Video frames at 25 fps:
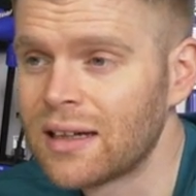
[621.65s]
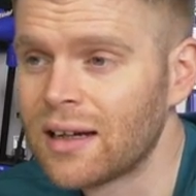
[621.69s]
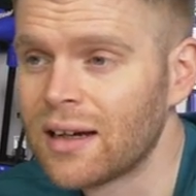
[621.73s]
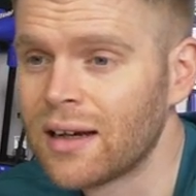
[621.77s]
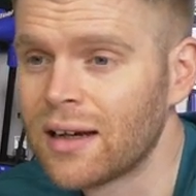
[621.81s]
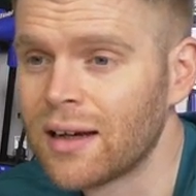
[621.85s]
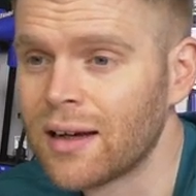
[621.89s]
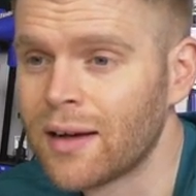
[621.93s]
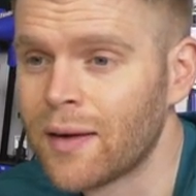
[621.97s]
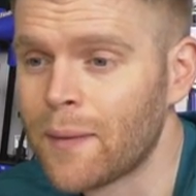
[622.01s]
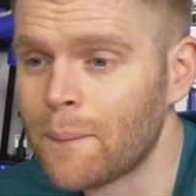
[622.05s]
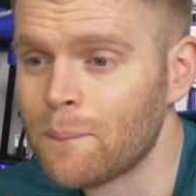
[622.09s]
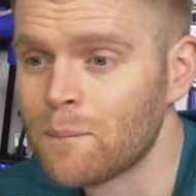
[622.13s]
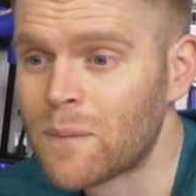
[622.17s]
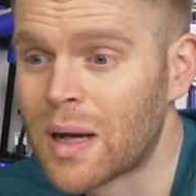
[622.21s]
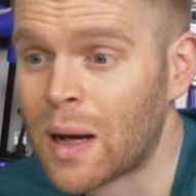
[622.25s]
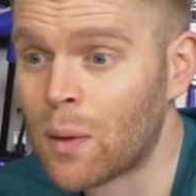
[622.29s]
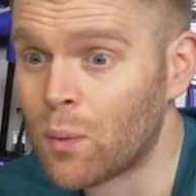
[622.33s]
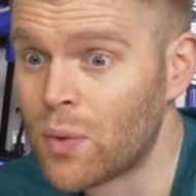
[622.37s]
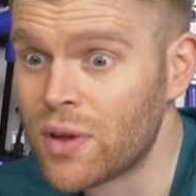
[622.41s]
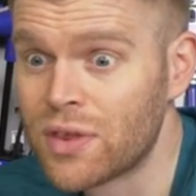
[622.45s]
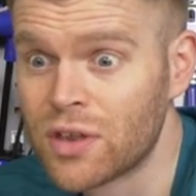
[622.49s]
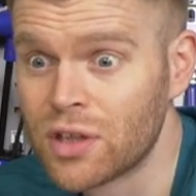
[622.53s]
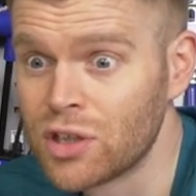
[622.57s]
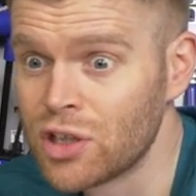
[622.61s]

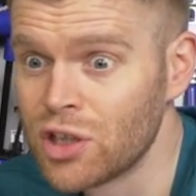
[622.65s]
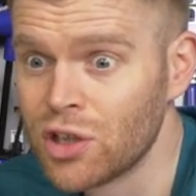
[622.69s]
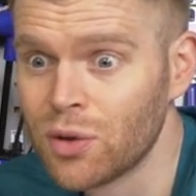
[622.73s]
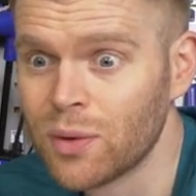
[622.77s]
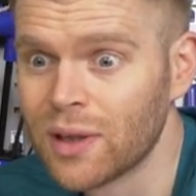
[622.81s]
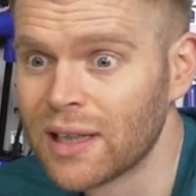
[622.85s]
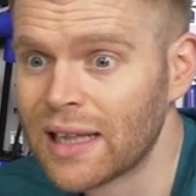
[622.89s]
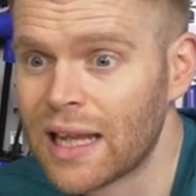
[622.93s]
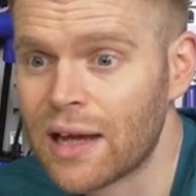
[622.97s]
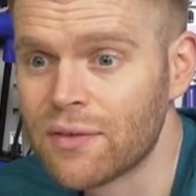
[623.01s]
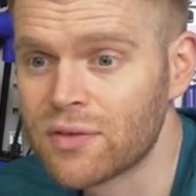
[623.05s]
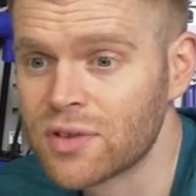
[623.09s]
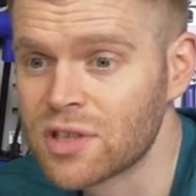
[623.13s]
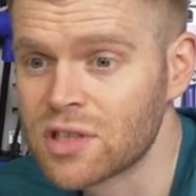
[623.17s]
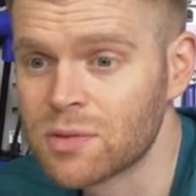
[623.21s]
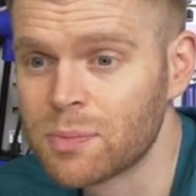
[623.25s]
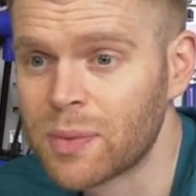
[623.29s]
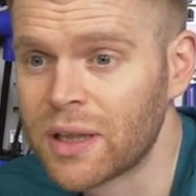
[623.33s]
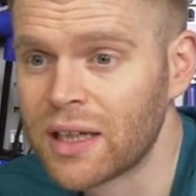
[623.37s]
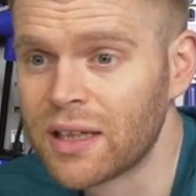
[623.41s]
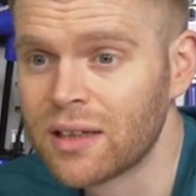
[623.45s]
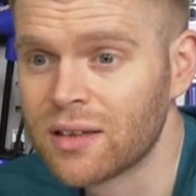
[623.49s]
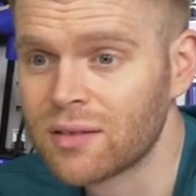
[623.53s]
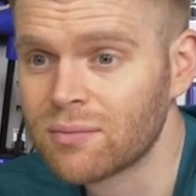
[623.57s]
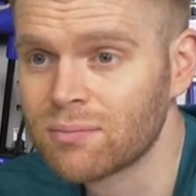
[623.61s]
And with the new
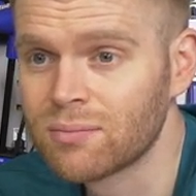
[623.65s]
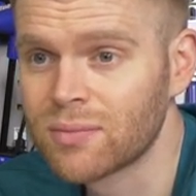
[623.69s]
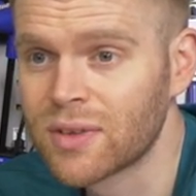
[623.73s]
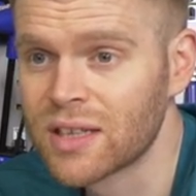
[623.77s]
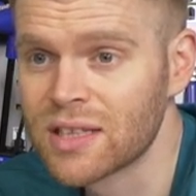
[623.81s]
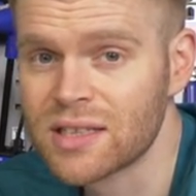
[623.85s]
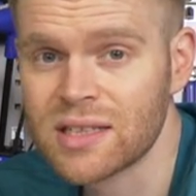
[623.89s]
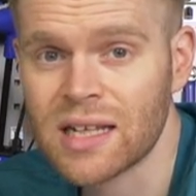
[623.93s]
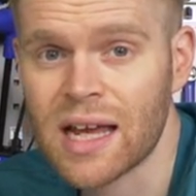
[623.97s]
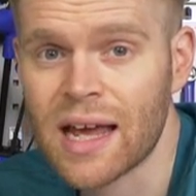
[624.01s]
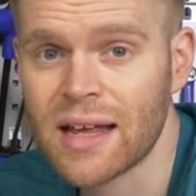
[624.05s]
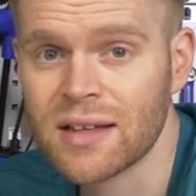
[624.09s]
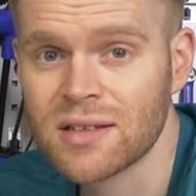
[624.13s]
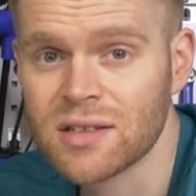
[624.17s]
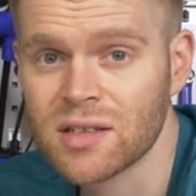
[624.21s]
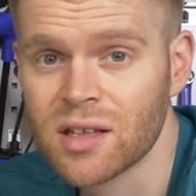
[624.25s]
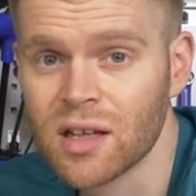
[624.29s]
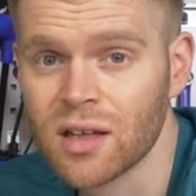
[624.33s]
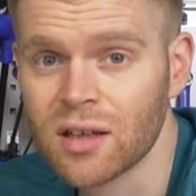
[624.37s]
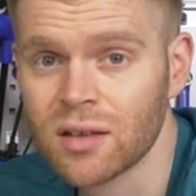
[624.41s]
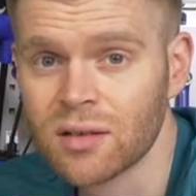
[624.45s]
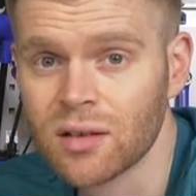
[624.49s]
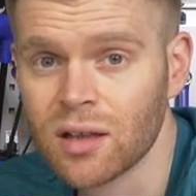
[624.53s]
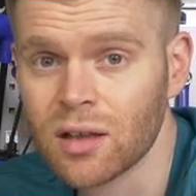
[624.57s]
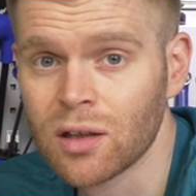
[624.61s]
11-speed cassettes
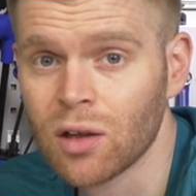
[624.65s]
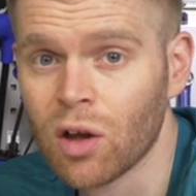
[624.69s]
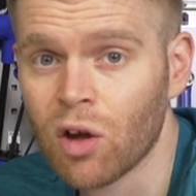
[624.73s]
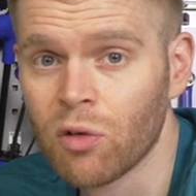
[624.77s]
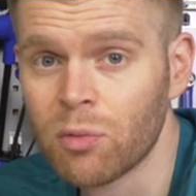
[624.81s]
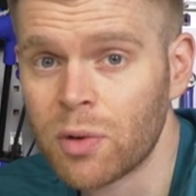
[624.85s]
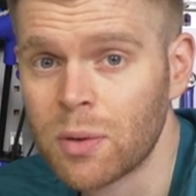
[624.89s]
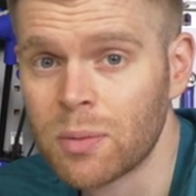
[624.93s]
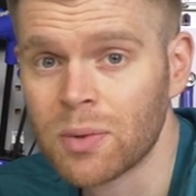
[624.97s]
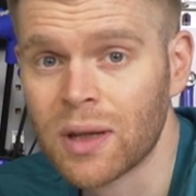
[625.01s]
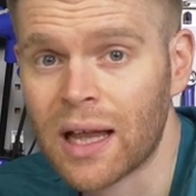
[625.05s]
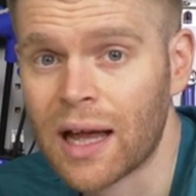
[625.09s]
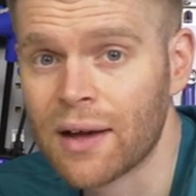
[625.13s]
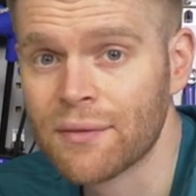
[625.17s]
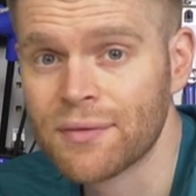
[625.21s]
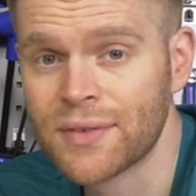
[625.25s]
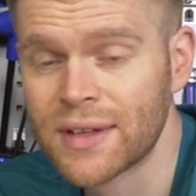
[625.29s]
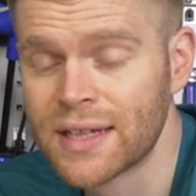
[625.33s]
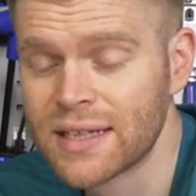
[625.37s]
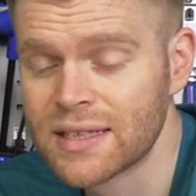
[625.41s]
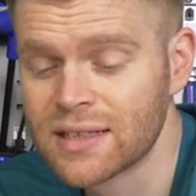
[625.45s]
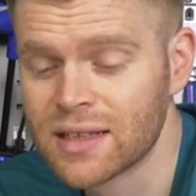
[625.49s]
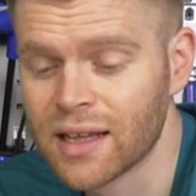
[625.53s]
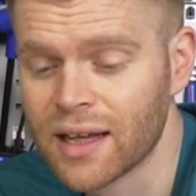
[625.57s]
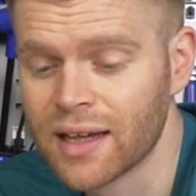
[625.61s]
that a lot of people have
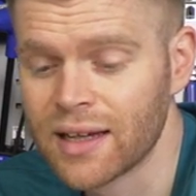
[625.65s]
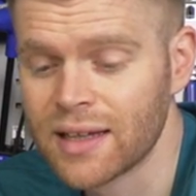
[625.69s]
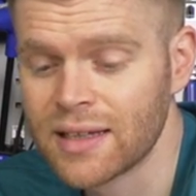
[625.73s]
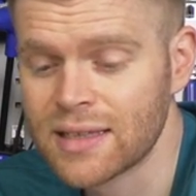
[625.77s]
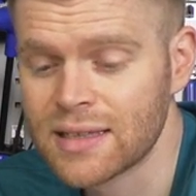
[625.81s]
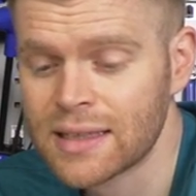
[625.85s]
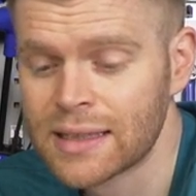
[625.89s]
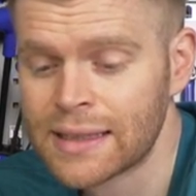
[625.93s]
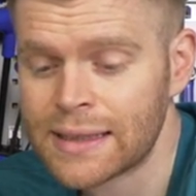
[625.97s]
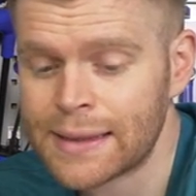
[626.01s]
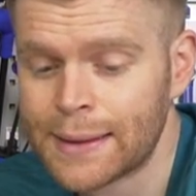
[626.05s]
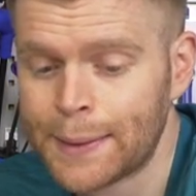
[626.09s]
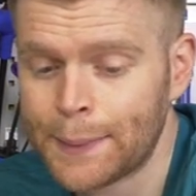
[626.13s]
these days,